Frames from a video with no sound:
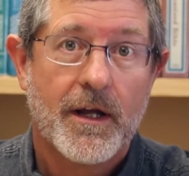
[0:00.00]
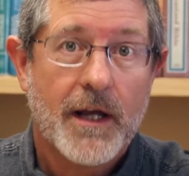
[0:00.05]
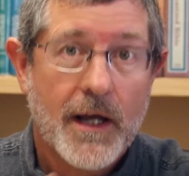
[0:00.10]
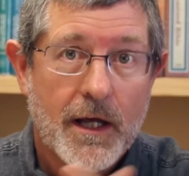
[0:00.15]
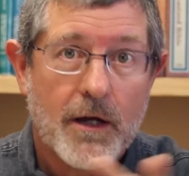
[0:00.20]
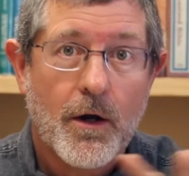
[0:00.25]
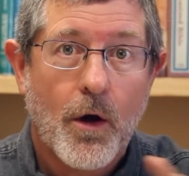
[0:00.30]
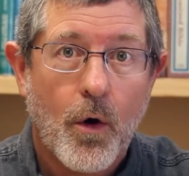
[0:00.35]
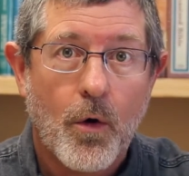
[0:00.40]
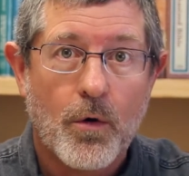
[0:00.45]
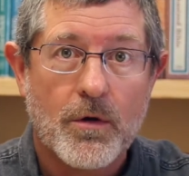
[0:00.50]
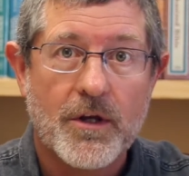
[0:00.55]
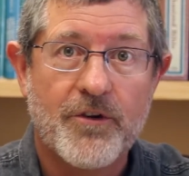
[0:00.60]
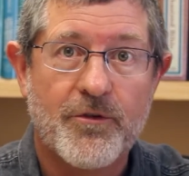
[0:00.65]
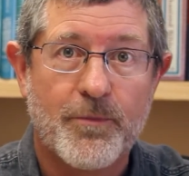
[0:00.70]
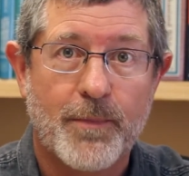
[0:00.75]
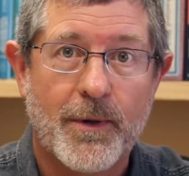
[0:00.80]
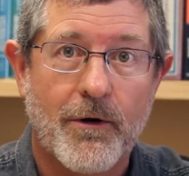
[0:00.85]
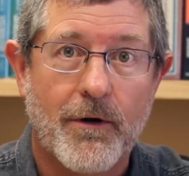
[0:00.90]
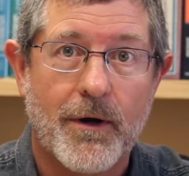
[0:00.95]
and Holy
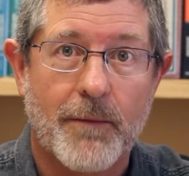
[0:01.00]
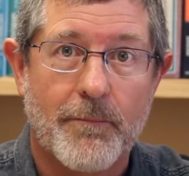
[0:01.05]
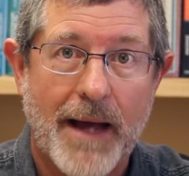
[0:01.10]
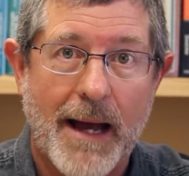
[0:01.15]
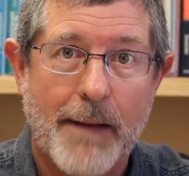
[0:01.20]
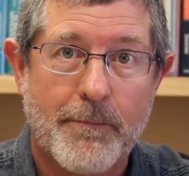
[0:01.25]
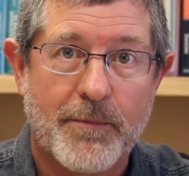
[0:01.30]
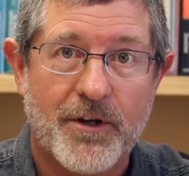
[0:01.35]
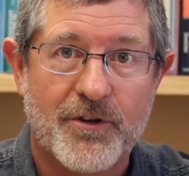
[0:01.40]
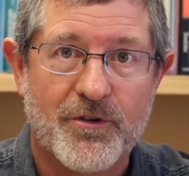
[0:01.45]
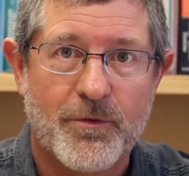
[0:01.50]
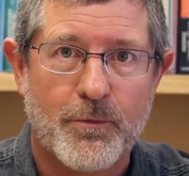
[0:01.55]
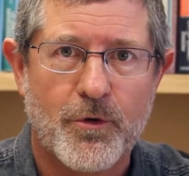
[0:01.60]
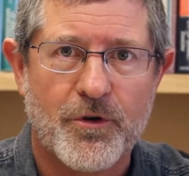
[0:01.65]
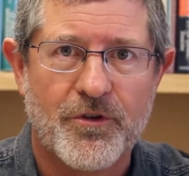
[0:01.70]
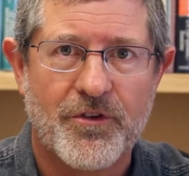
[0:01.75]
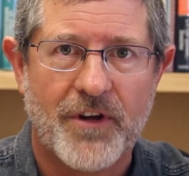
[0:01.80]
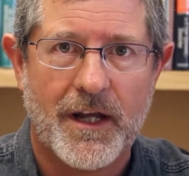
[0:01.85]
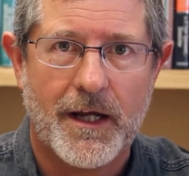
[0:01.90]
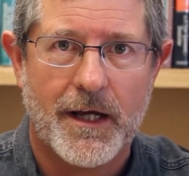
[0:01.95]
Spirit baptism
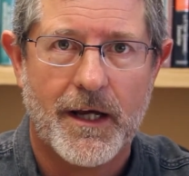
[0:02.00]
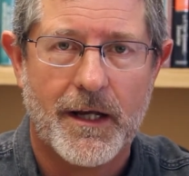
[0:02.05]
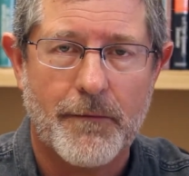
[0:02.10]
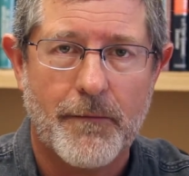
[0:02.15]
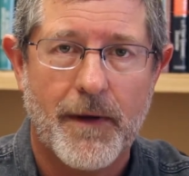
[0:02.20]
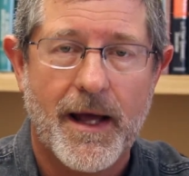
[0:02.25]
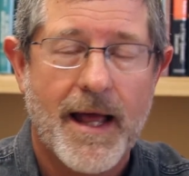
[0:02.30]
was in.